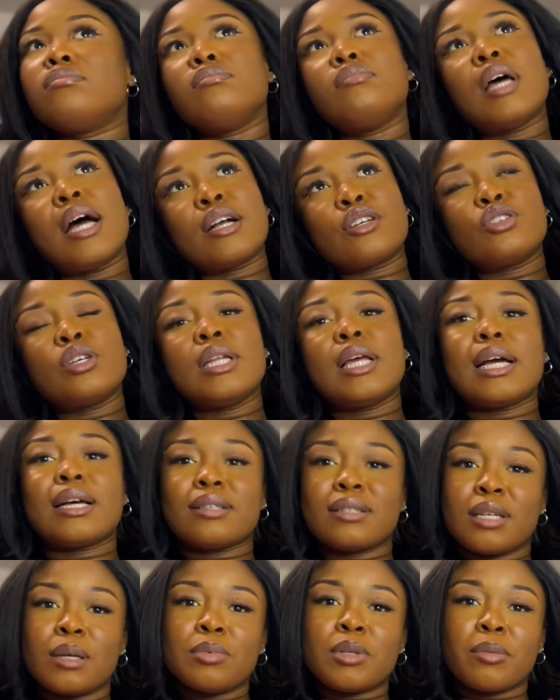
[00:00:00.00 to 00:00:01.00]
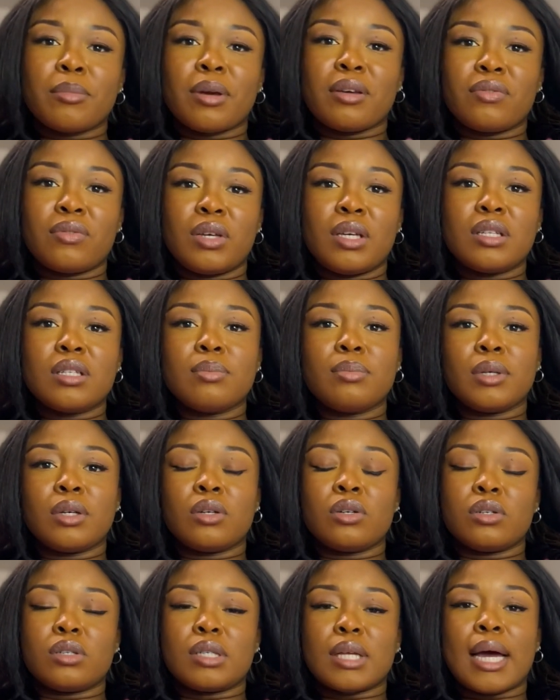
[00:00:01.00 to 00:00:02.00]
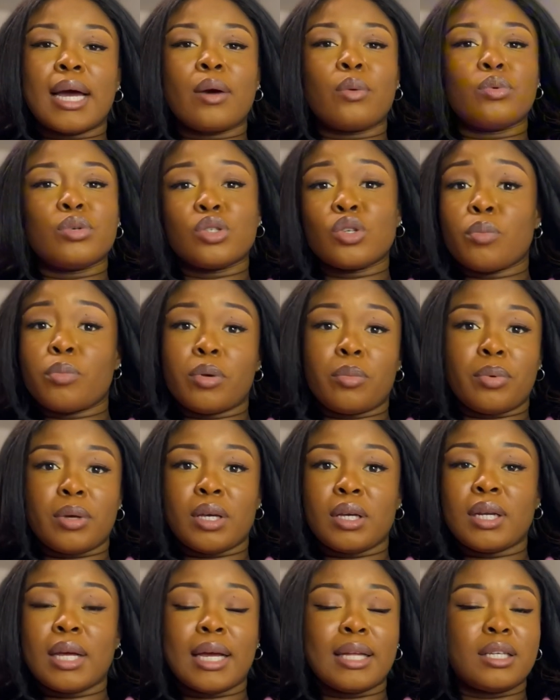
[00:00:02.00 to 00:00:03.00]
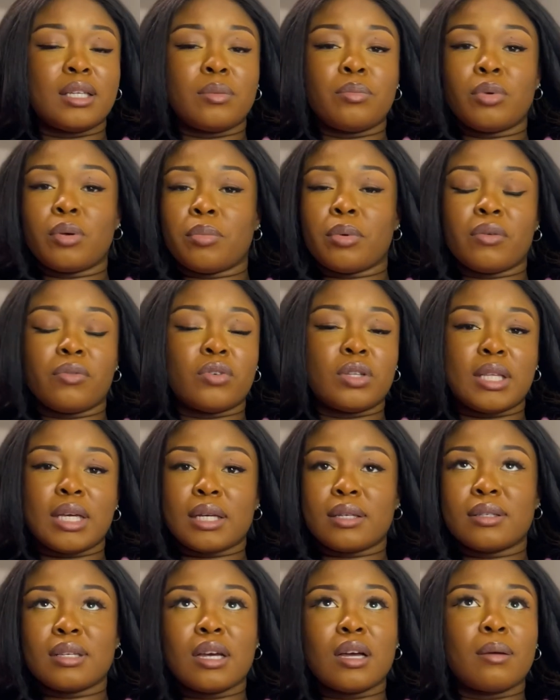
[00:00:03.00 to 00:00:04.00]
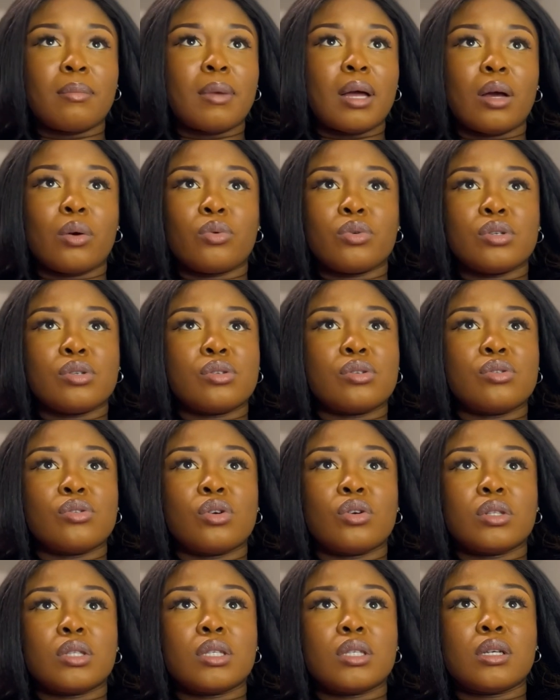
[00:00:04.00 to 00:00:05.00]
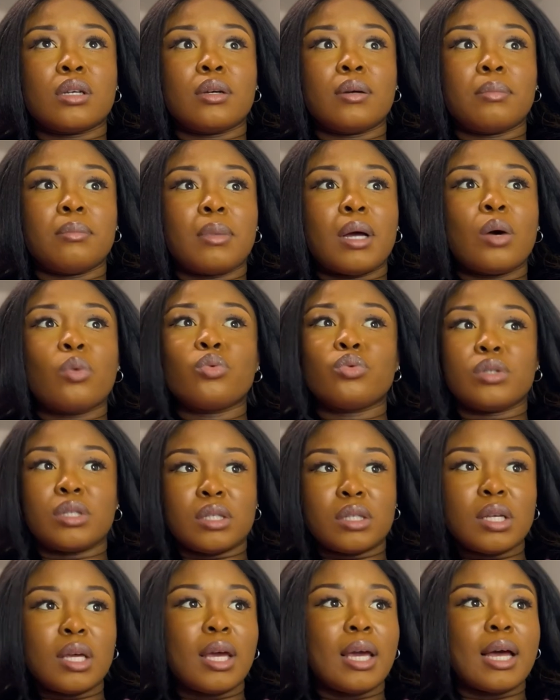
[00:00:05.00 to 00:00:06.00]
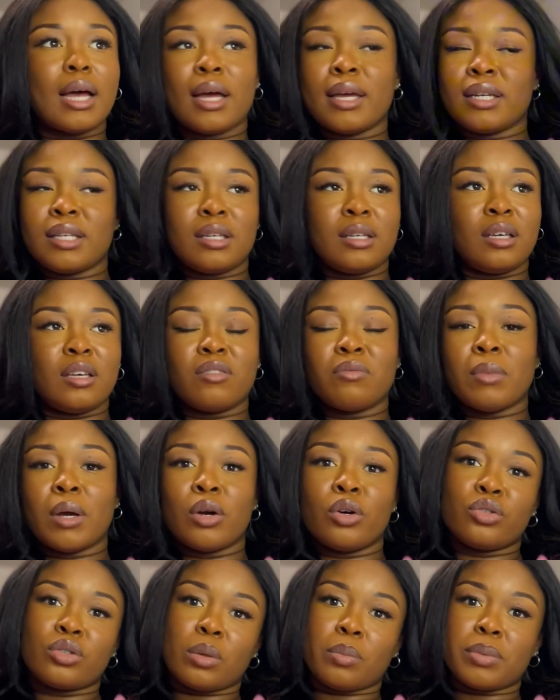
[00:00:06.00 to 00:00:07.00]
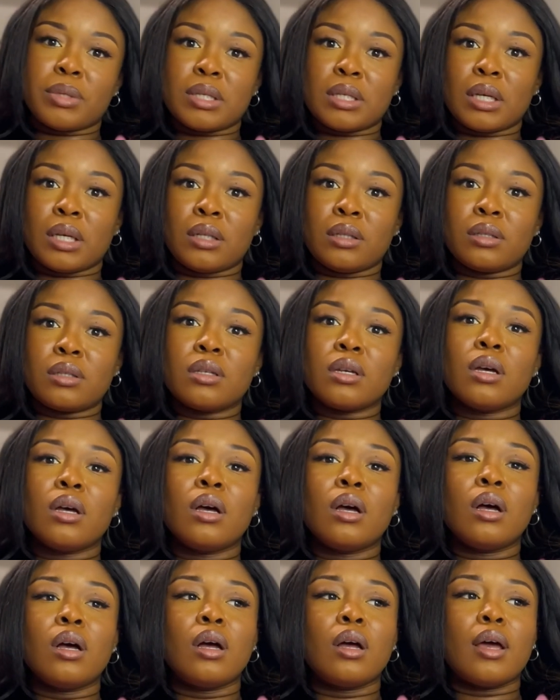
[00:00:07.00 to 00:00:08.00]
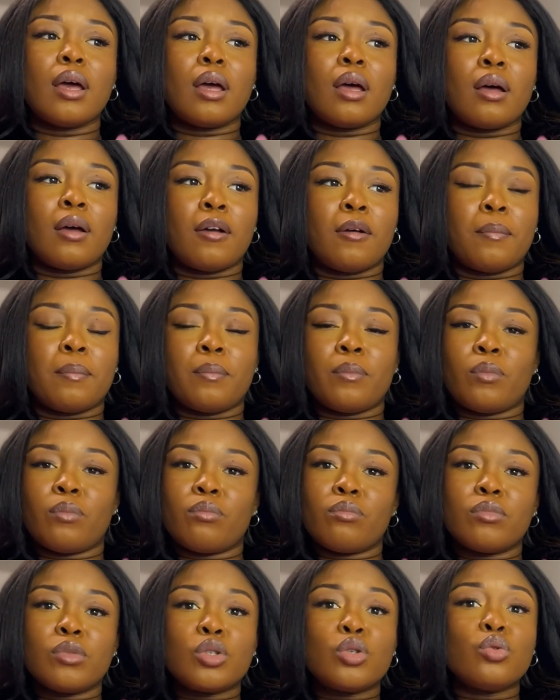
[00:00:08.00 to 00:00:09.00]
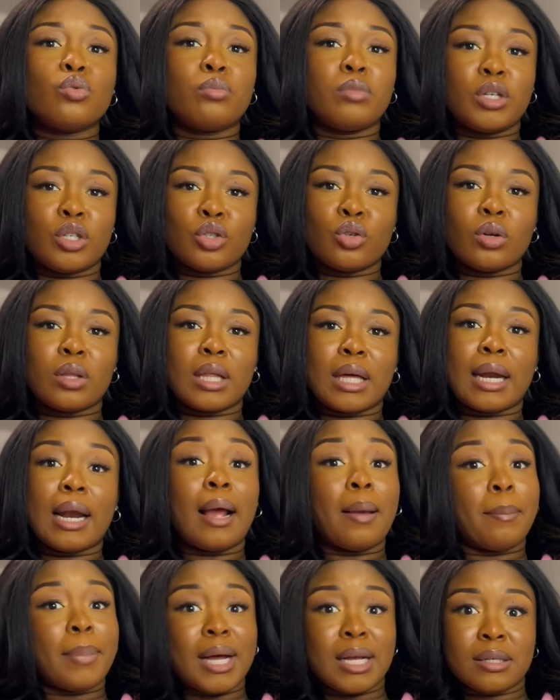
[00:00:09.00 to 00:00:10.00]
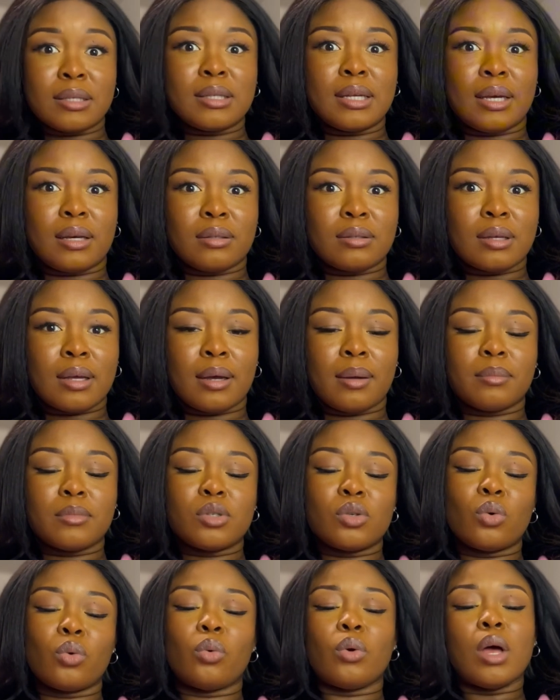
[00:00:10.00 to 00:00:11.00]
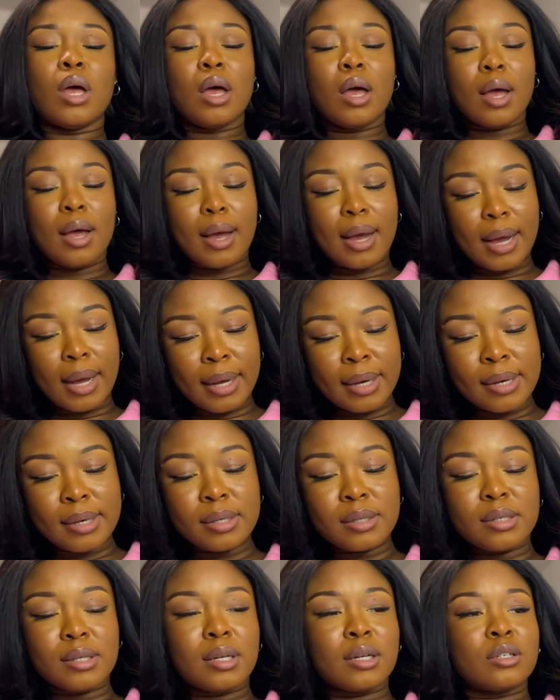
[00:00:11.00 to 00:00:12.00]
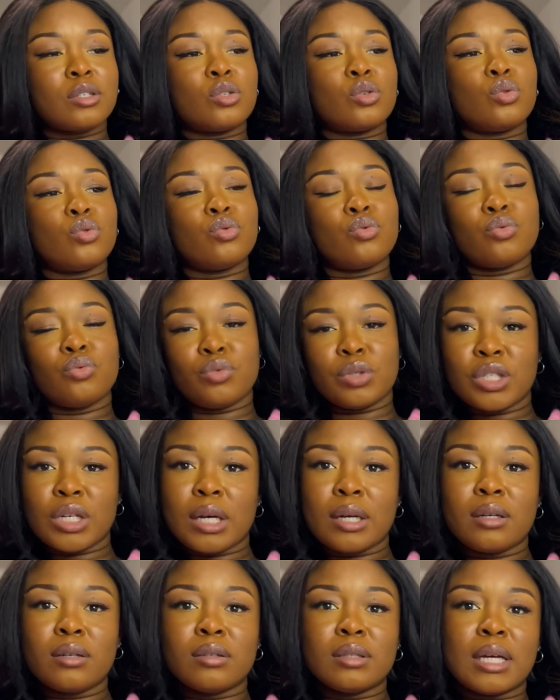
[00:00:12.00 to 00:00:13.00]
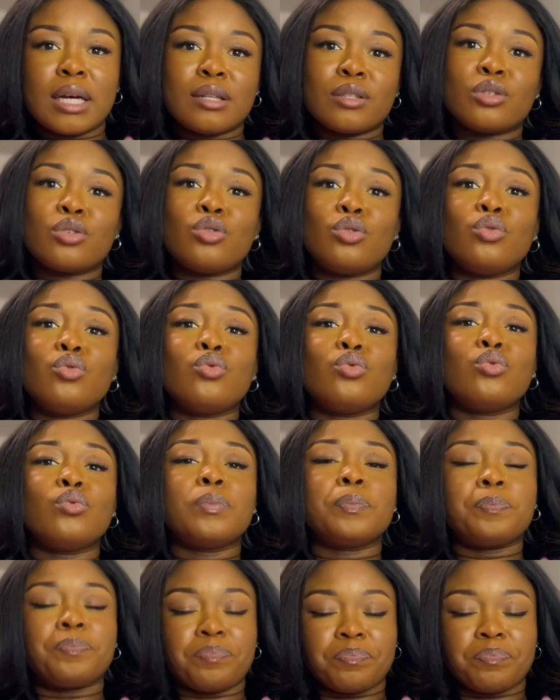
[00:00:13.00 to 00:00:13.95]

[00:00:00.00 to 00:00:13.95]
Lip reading: actually accepted my fate because I was not prepared. I didn't prepare for the exam. I was not I would say I didn't give my 100% to make sure that I passed the exam. So I decided to rechannel that to